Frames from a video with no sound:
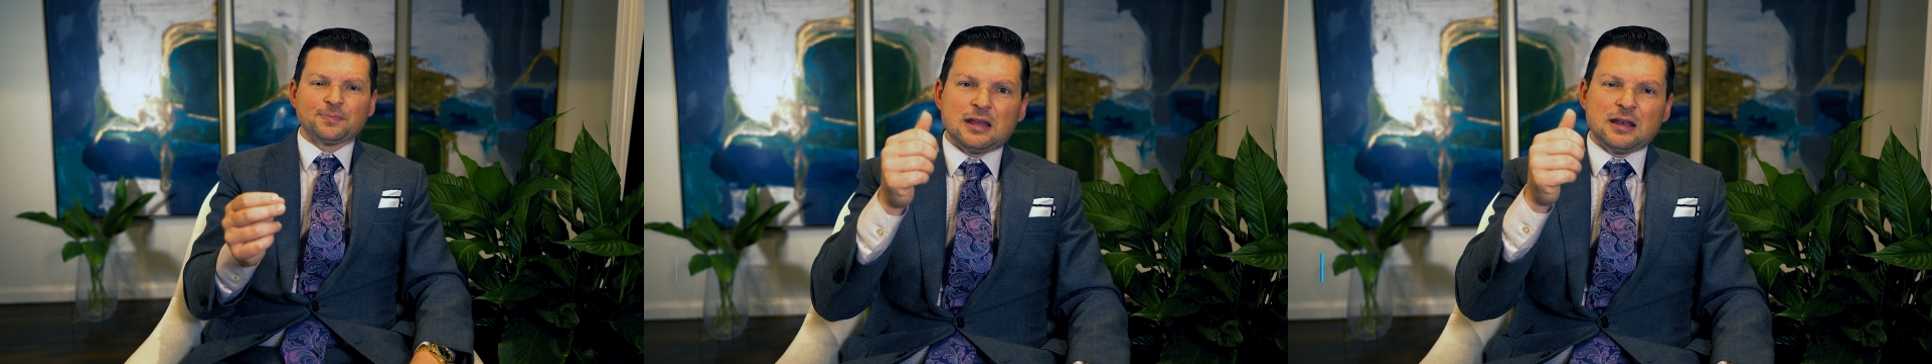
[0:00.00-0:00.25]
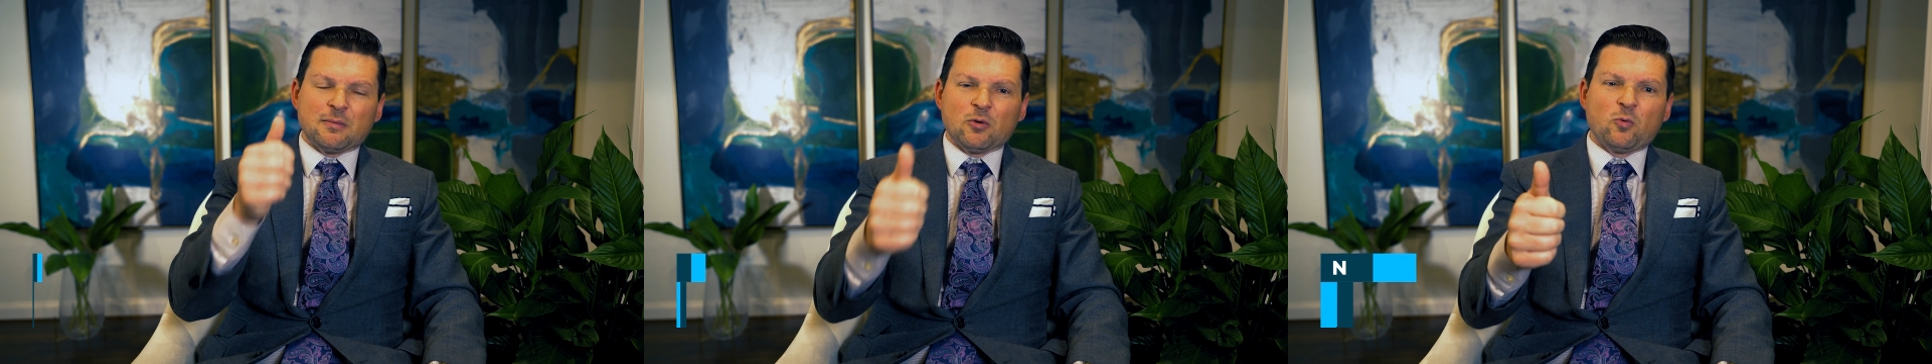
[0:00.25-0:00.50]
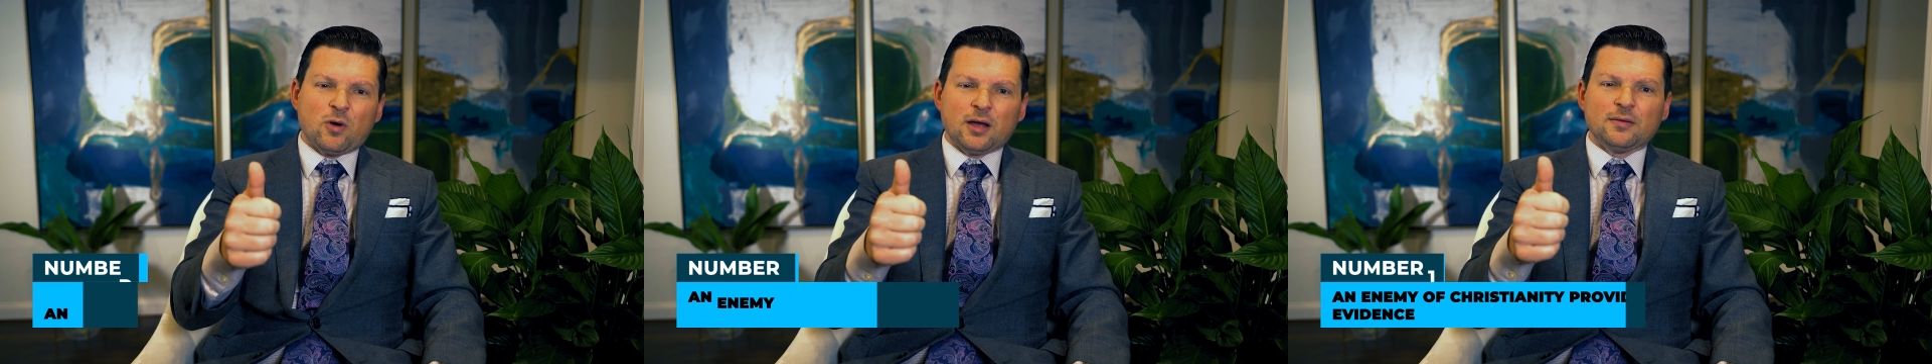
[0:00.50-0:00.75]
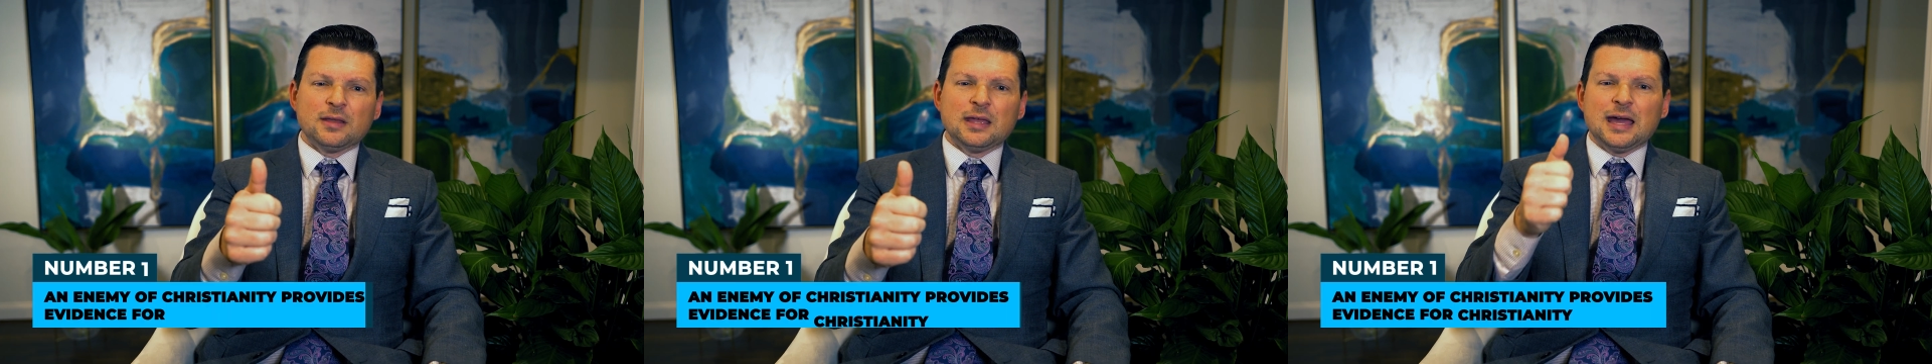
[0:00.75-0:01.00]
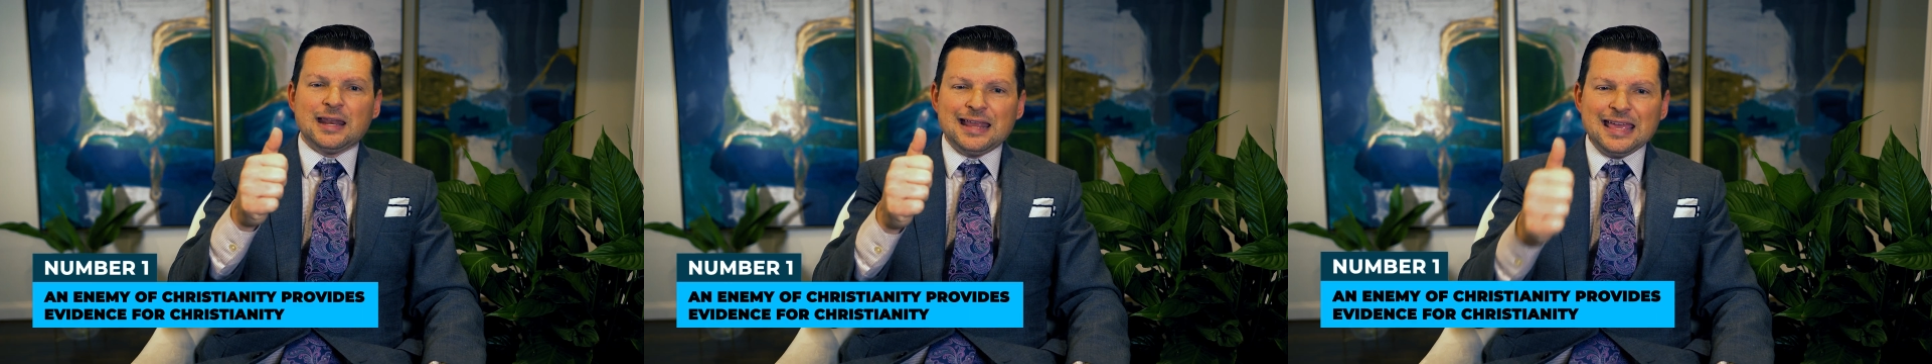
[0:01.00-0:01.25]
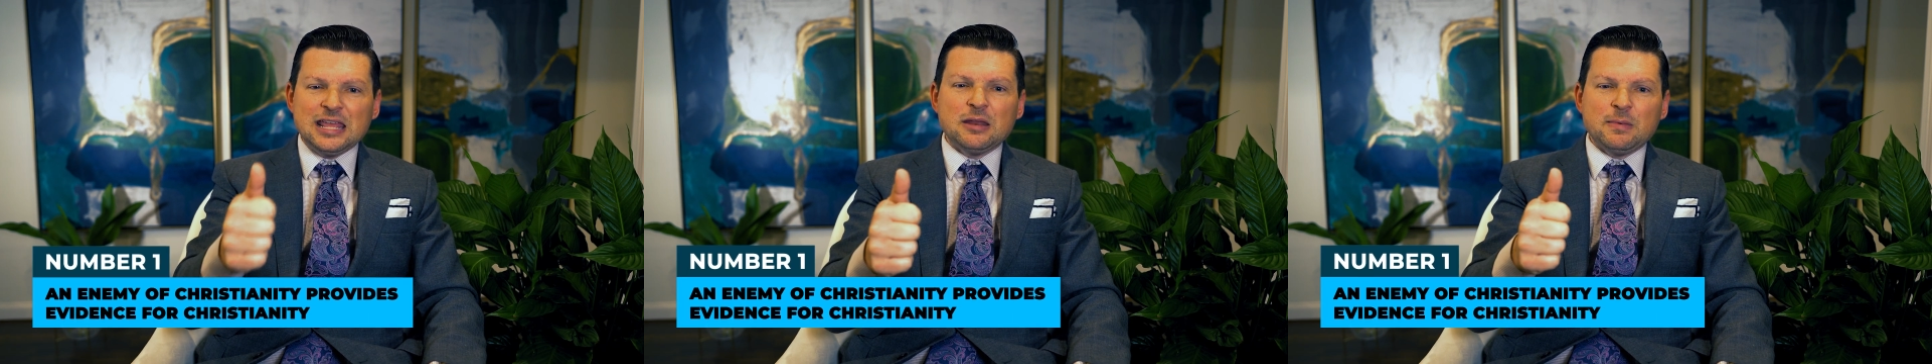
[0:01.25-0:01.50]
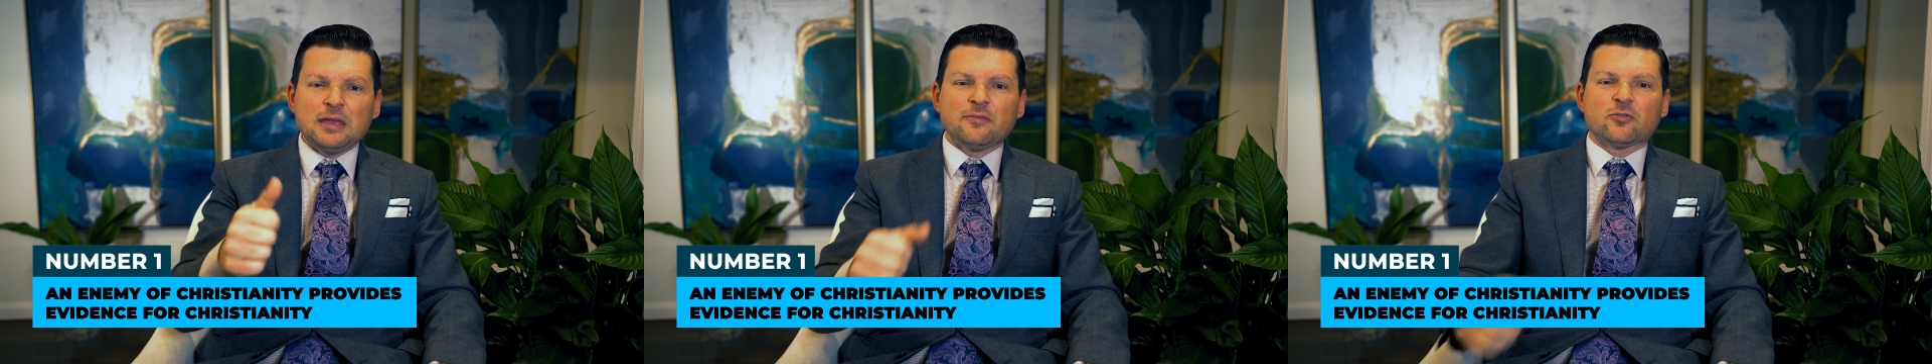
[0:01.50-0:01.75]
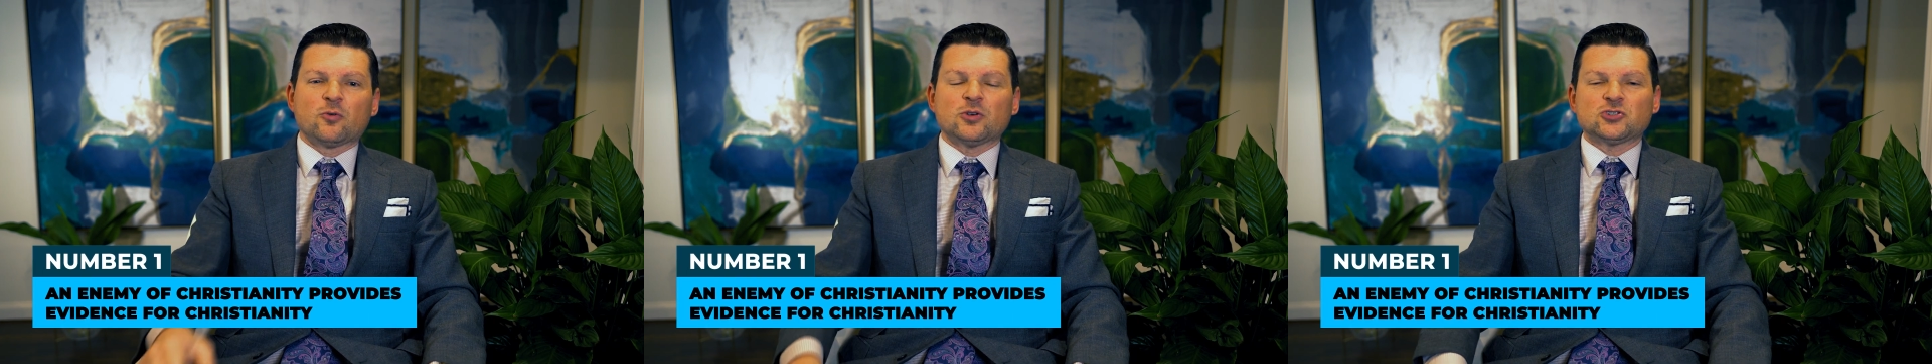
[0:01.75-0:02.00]
Number one, an enemy of
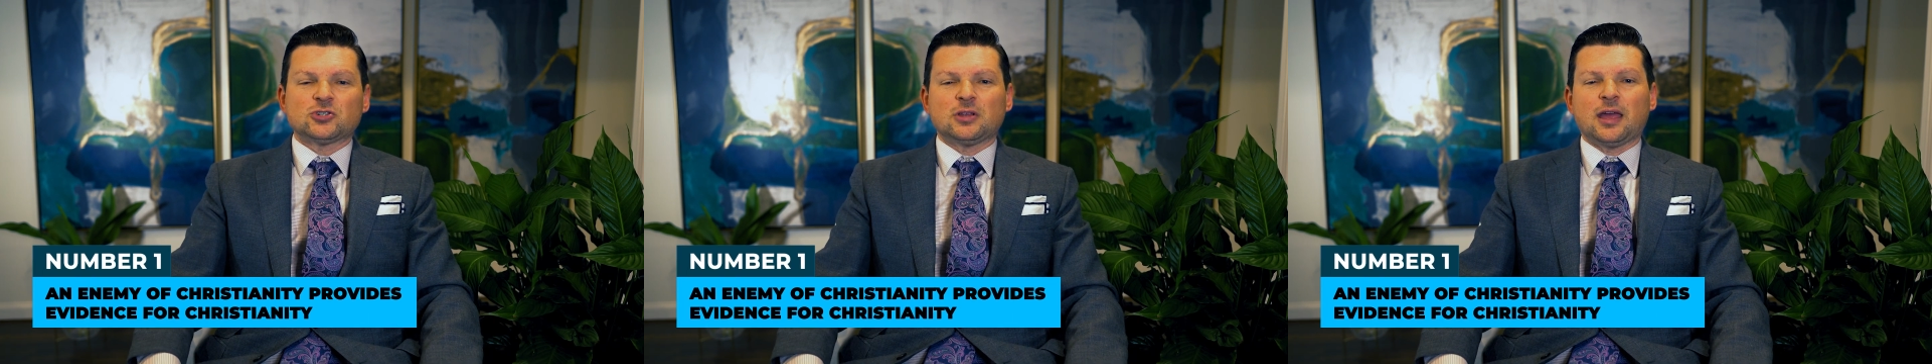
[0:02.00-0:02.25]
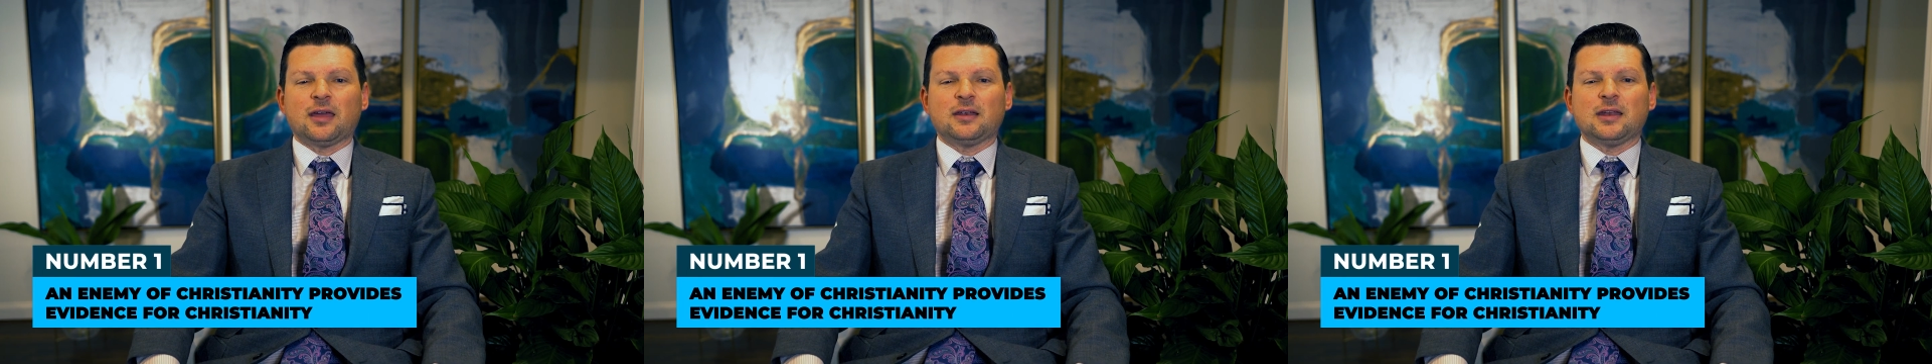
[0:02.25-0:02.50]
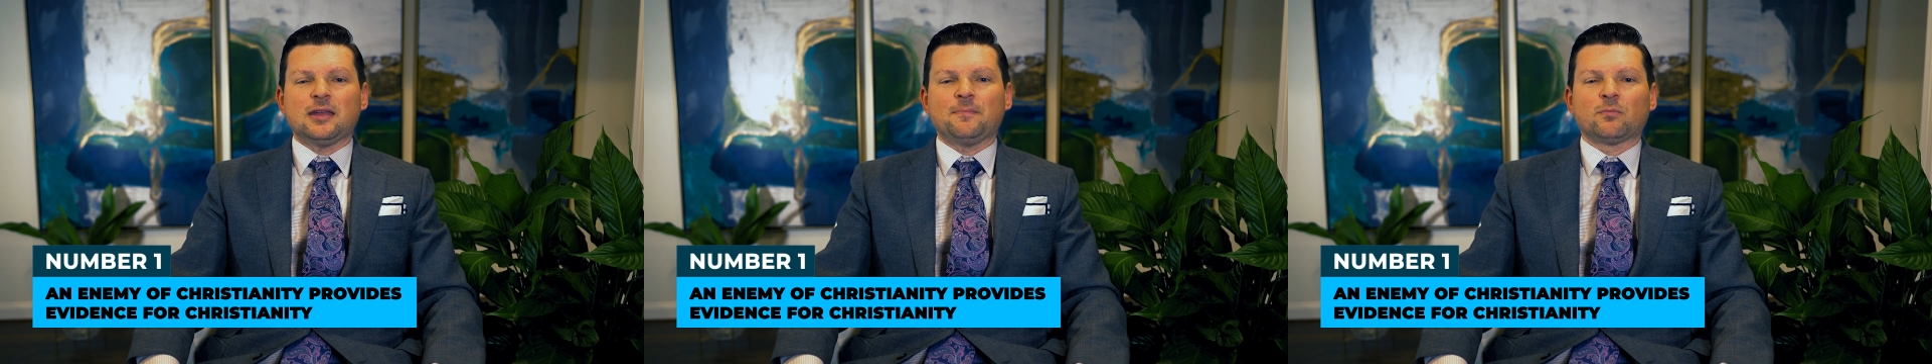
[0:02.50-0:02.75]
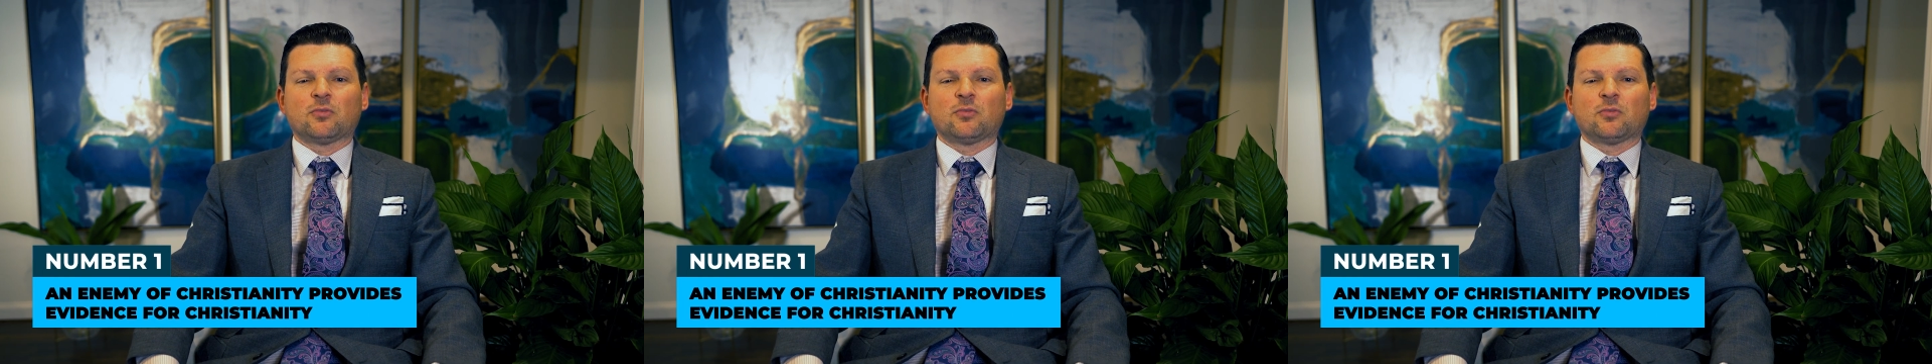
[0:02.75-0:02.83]
Christianity